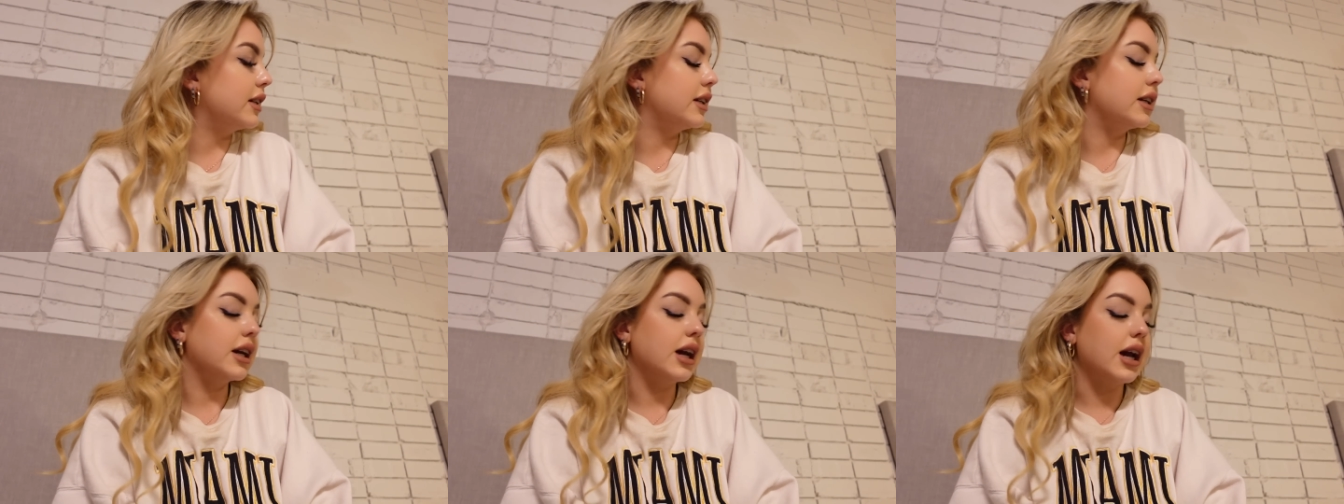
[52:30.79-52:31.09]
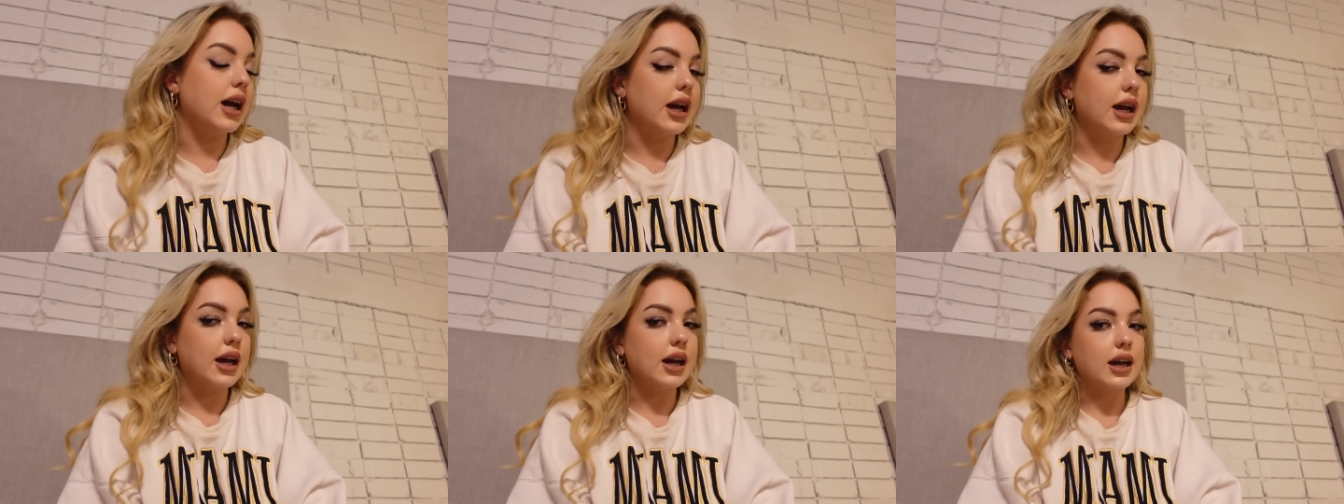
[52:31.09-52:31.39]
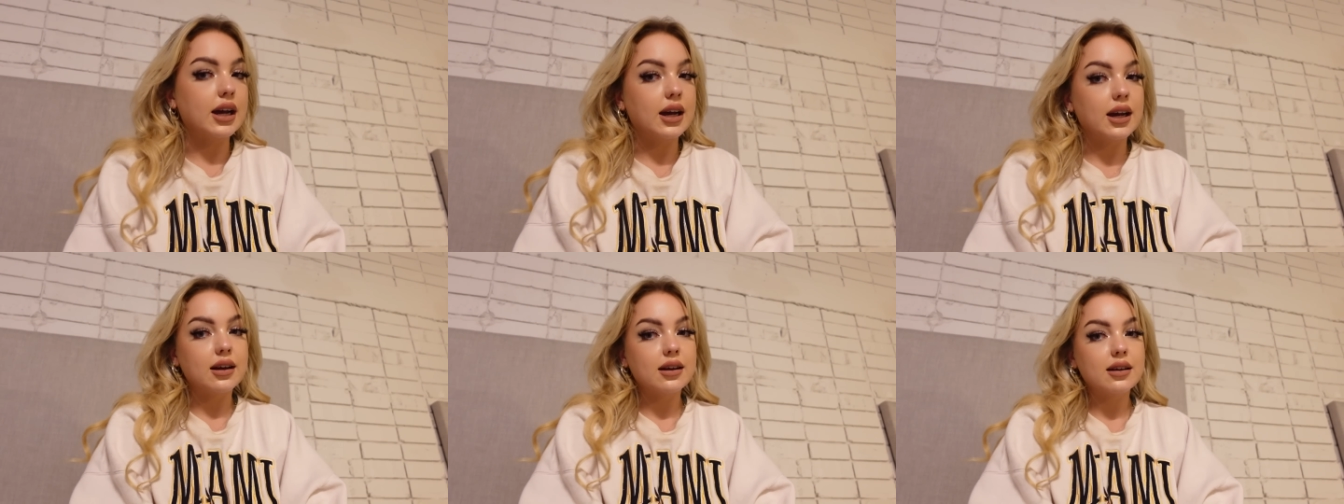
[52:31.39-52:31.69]
All yeah, the girls
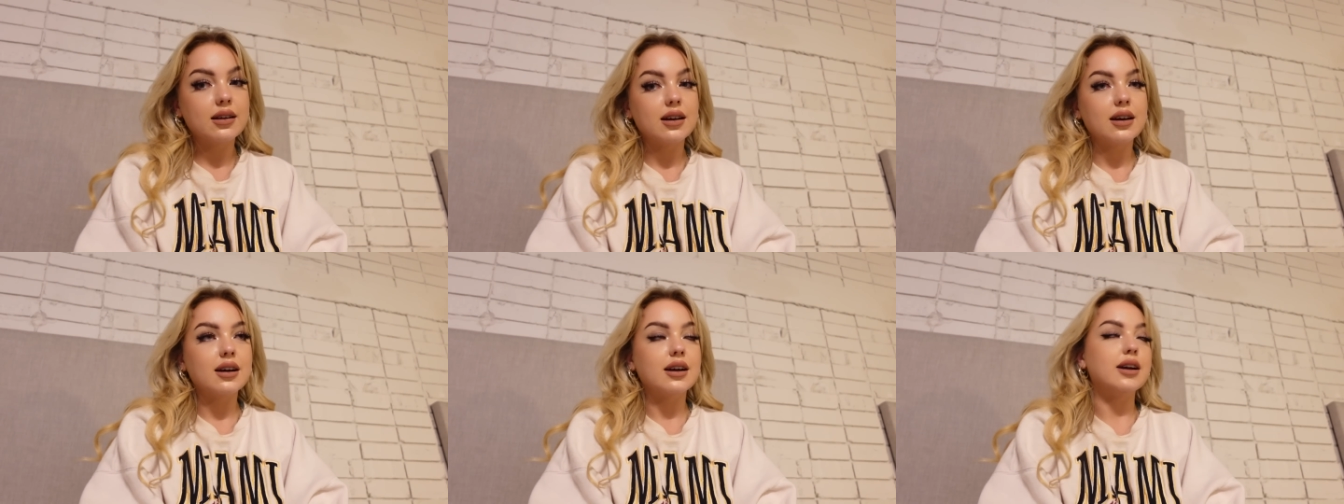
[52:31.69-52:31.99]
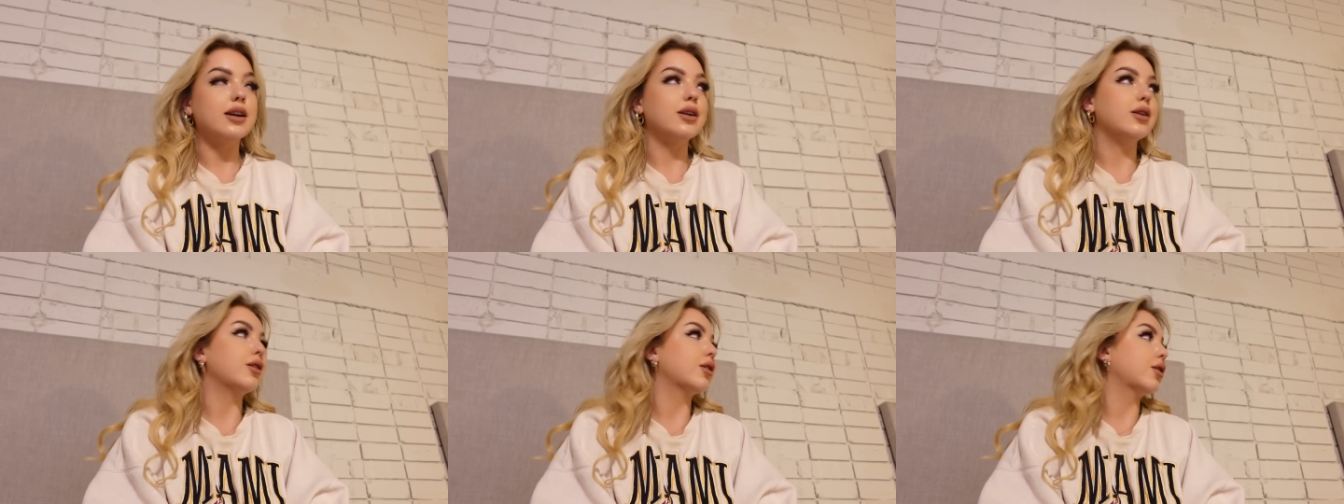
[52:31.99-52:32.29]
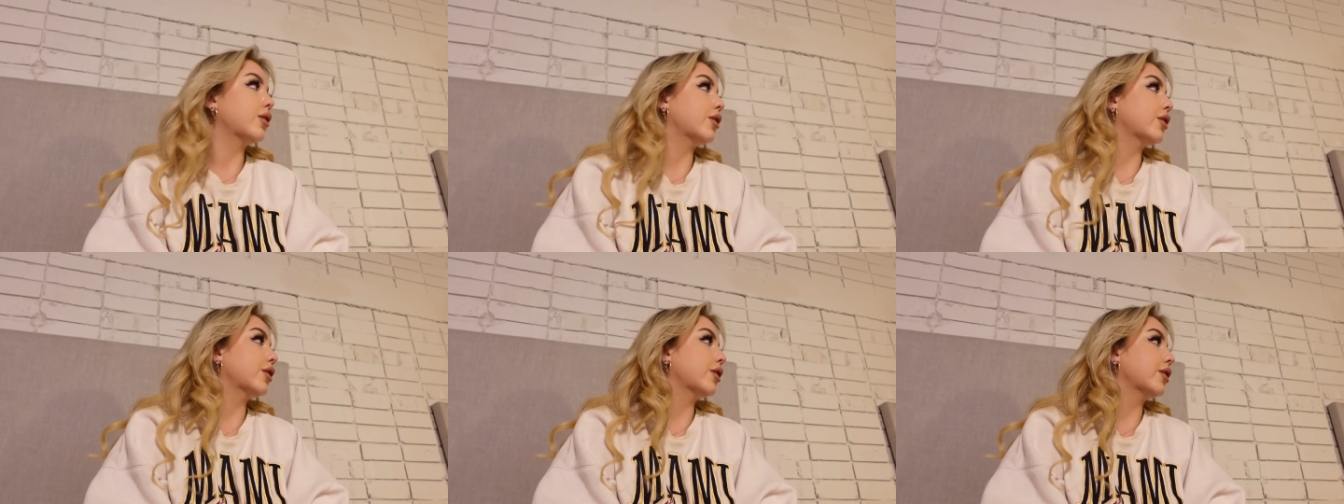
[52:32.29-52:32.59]
were looking at me, I all know.
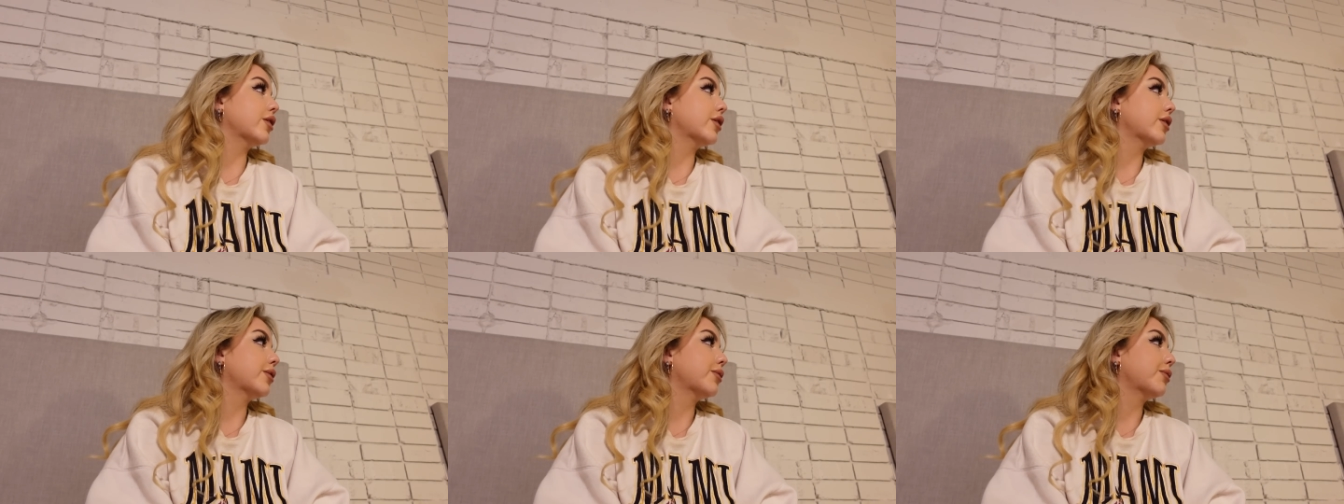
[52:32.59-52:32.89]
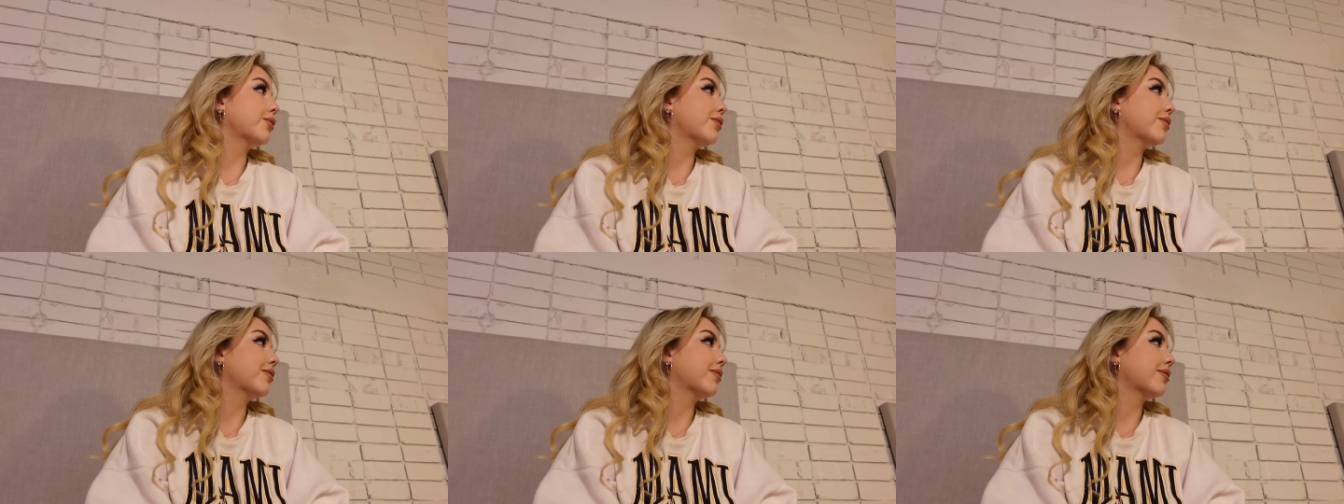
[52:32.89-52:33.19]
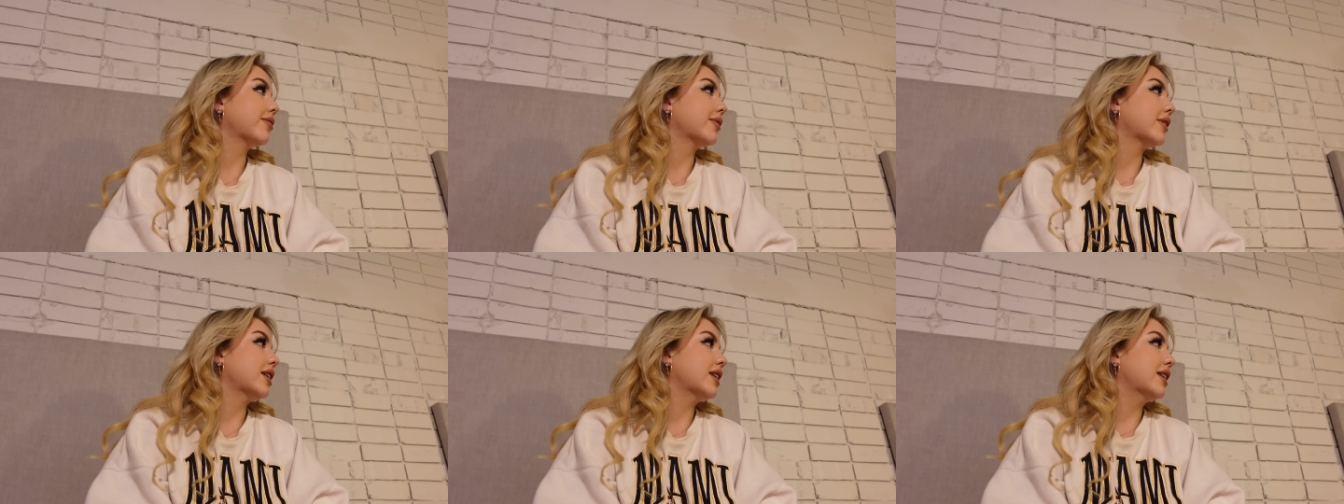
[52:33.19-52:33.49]
their stuff was
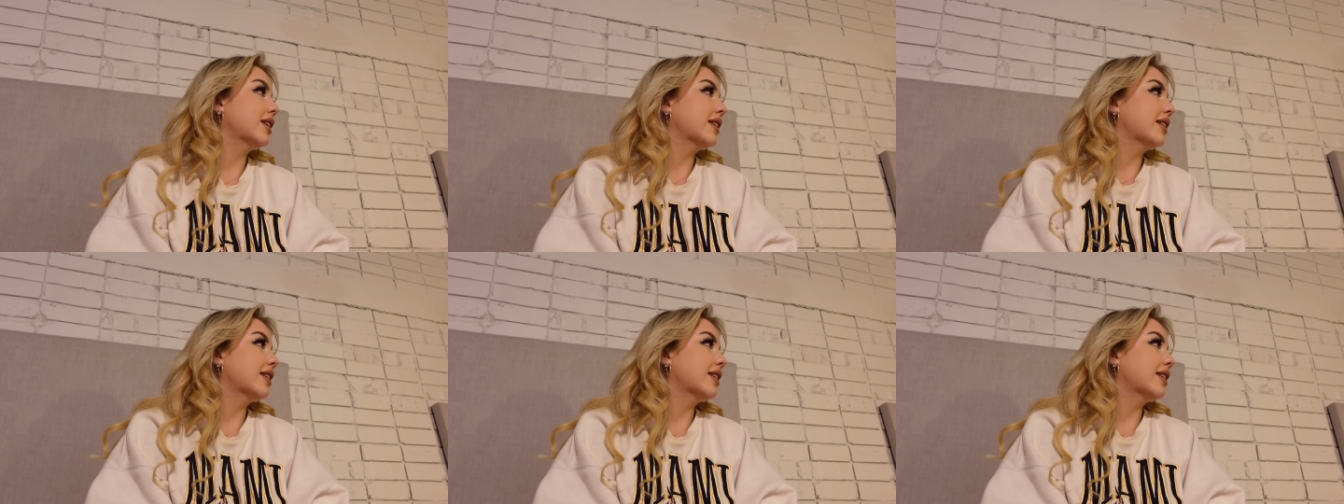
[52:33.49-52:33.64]
out.